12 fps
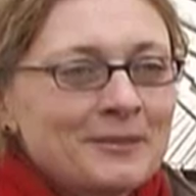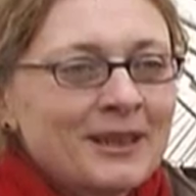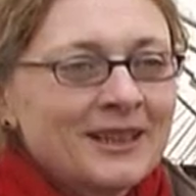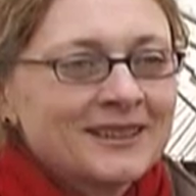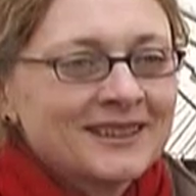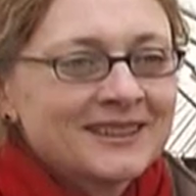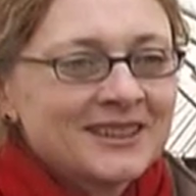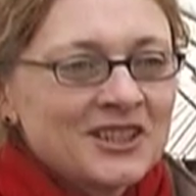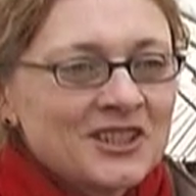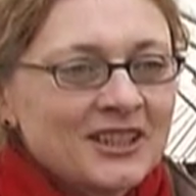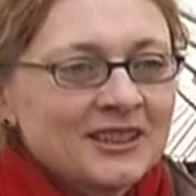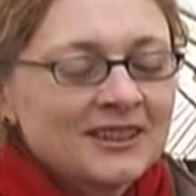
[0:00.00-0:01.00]
Katharina
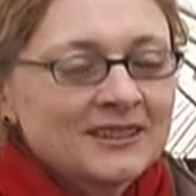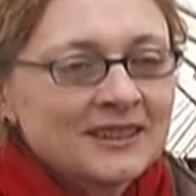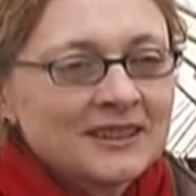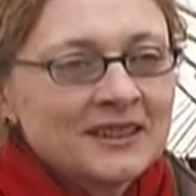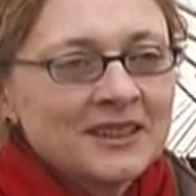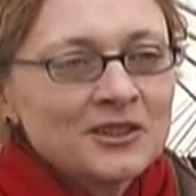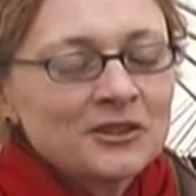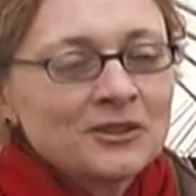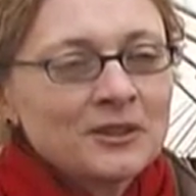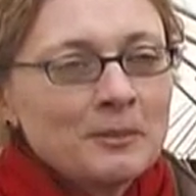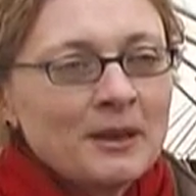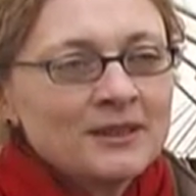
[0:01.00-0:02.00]
Stärk and I teach
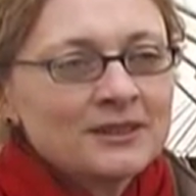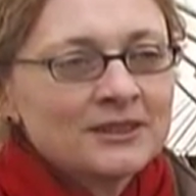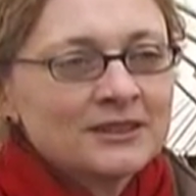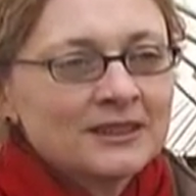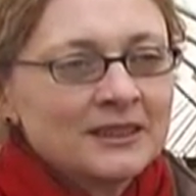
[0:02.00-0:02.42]
on the Masters